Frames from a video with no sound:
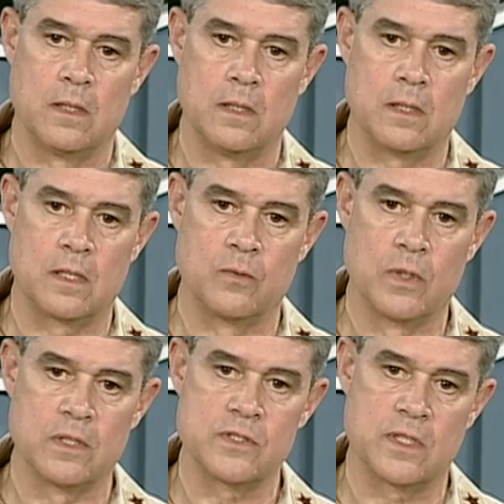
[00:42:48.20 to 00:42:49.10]
uh, can
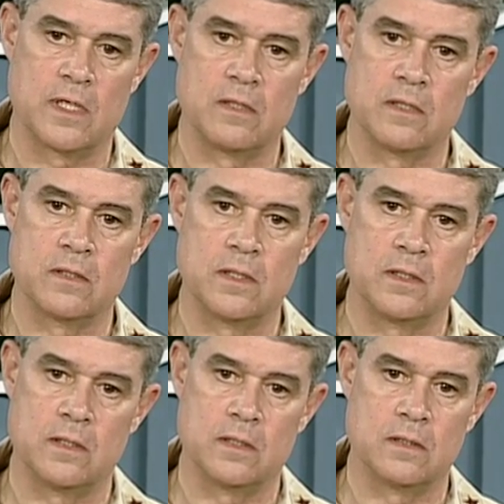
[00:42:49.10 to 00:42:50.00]
really say that
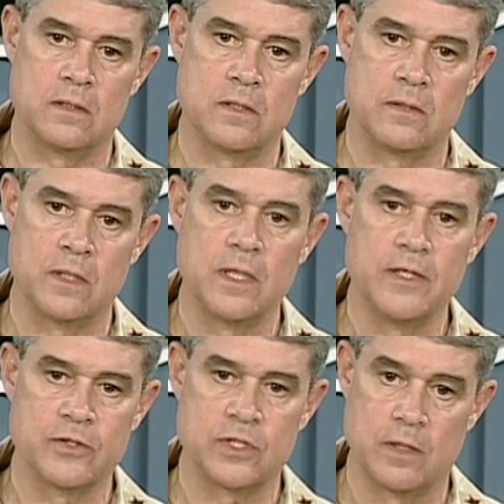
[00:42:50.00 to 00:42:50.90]
the, uh, the, the,
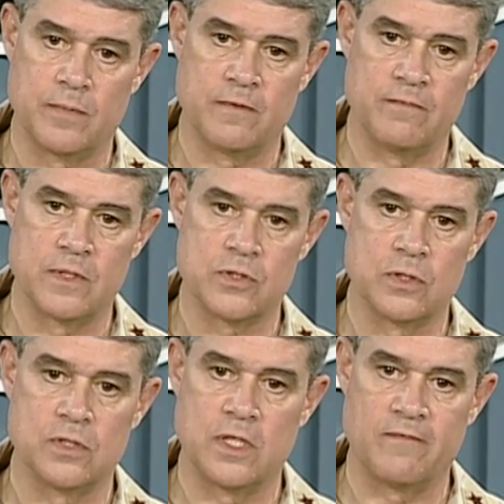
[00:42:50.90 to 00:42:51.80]
leadership of the
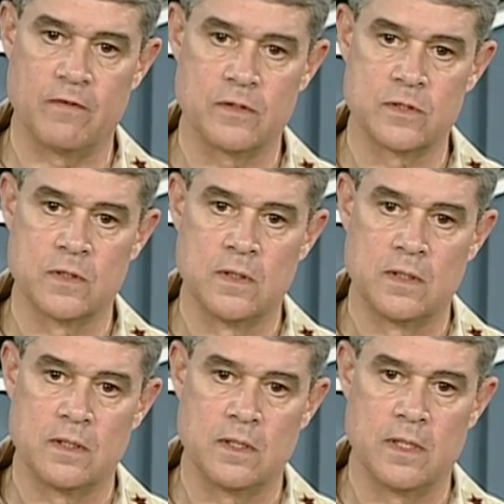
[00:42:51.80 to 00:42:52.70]
insurgent efforts
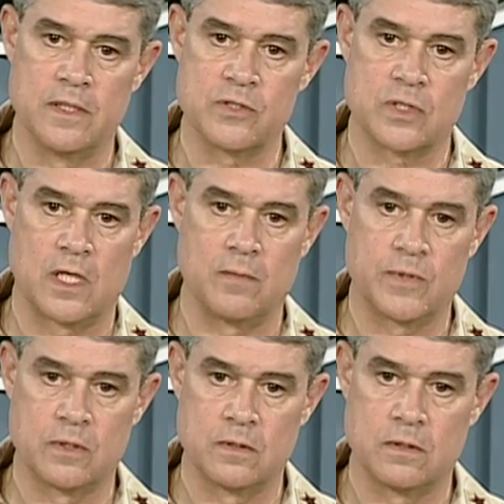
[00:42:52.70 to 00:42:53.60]
uh,
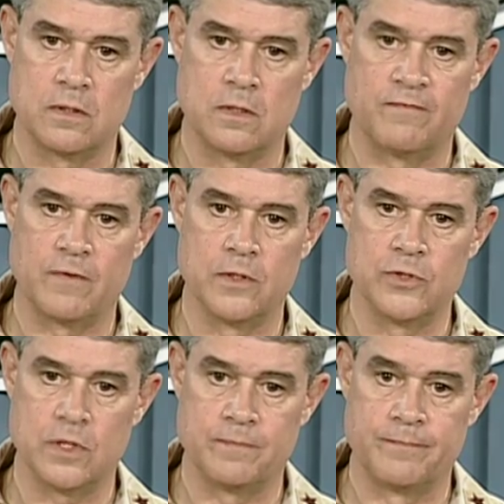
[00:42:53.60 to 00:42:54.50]
escaped uh,
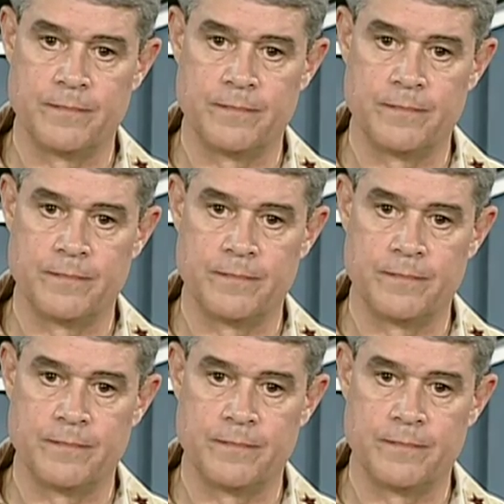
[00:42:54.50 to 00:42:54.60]
Fallujah.